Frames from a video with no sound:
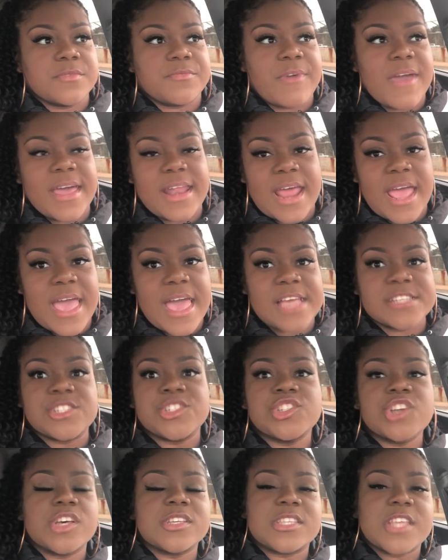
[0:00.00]
fat ass,
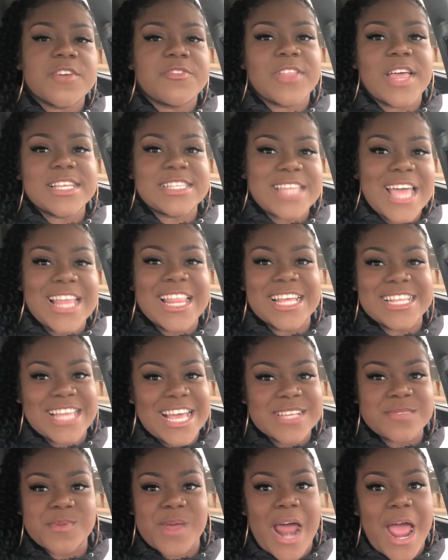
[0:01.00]
you know, stuff like that. Like,
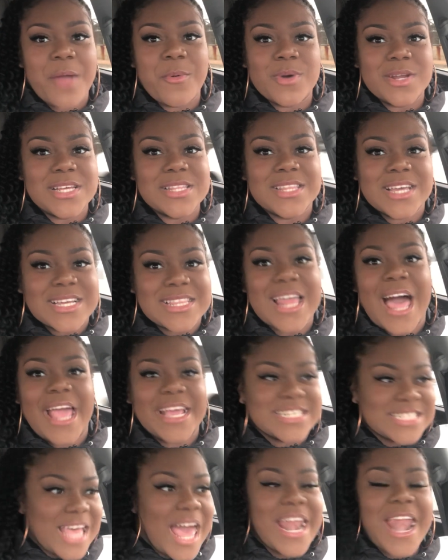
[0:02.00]
that's what I want to look
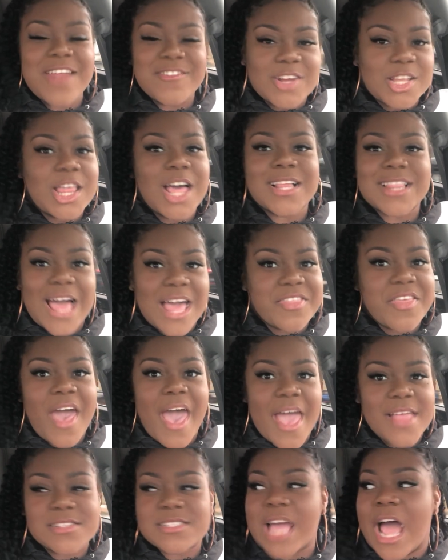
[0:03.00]
like, because I never looked like
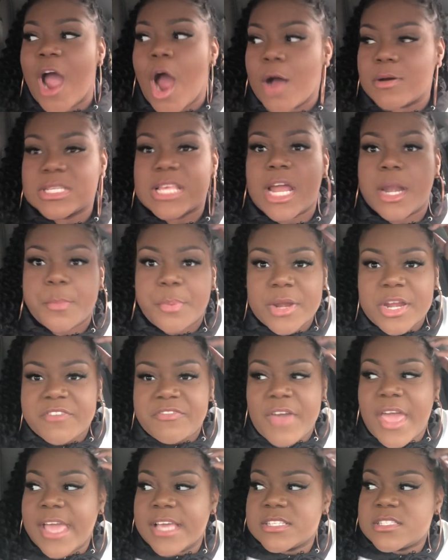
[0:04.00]
that. I always had a pretty
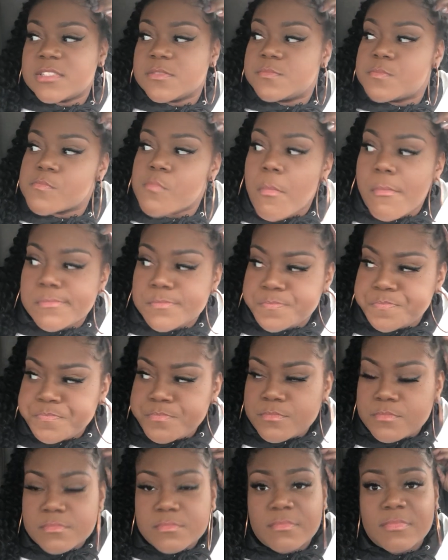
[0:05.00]
face.
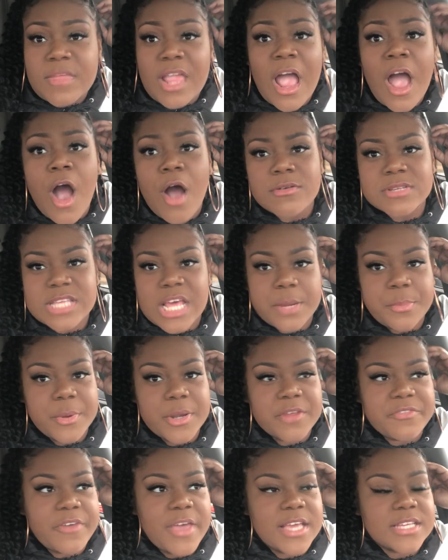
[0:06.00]

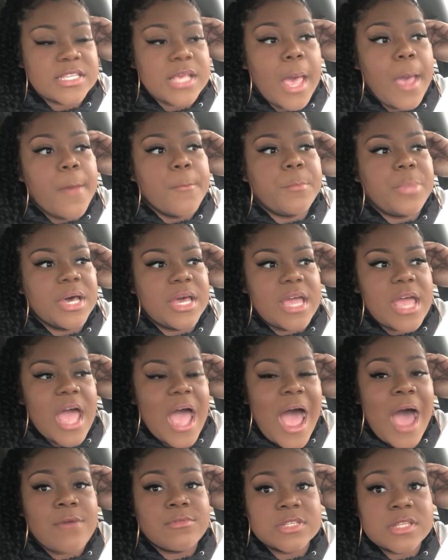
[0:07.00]
But
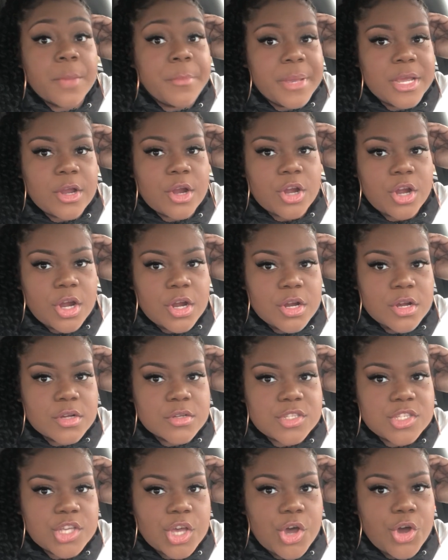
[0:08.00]
I was a bigger
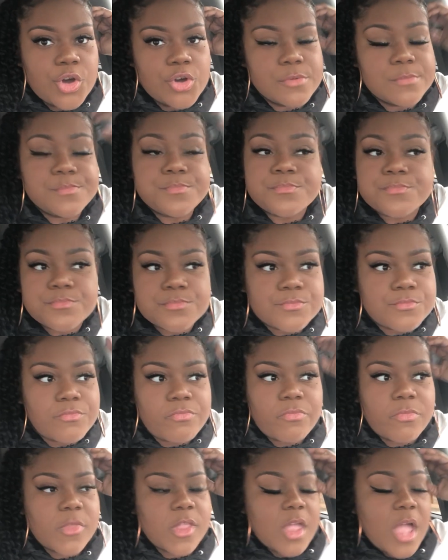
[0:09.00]
girl, so
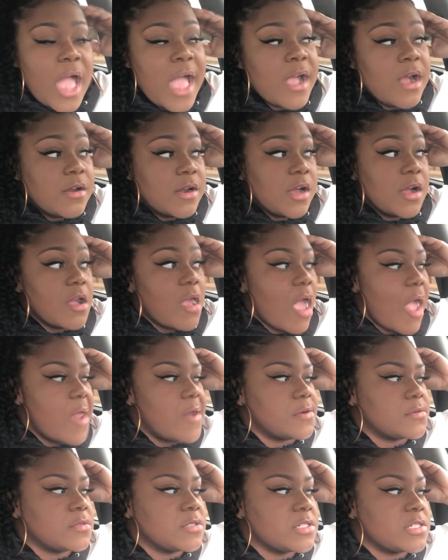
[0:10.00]
I don't know.
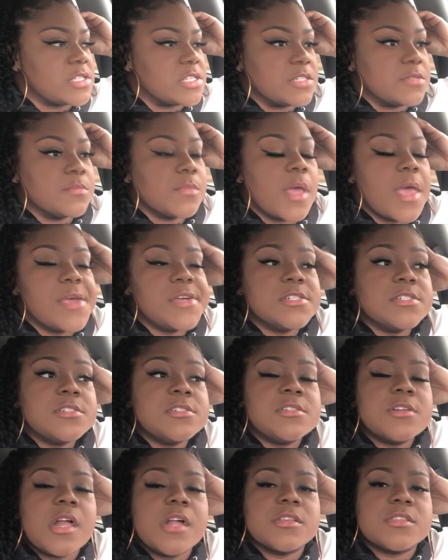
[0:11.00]
We'll see.
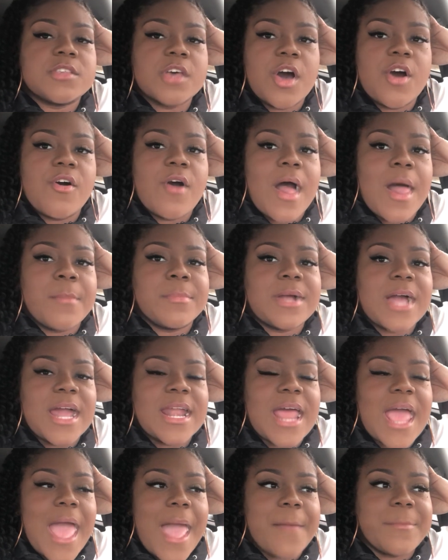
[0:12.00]
So I'm
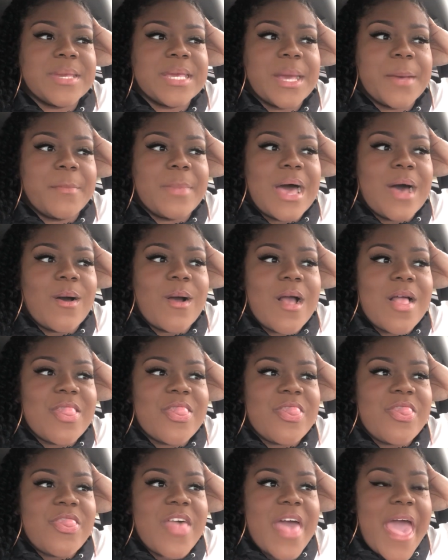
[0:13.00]
kind of happy about
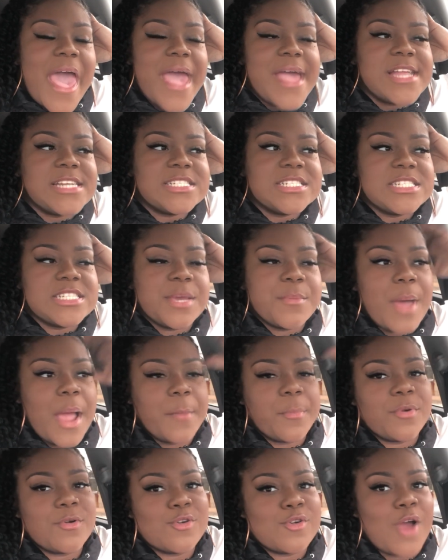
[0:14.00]
that in
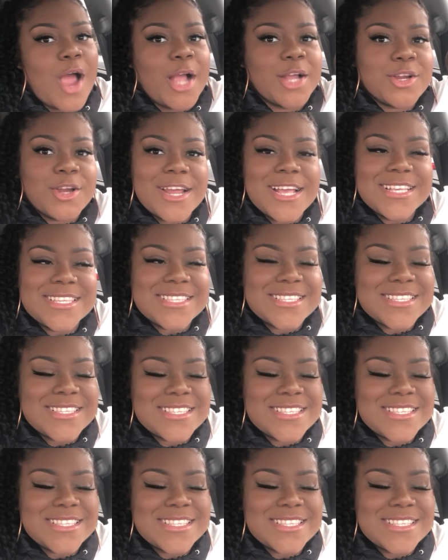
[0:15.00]
my progress,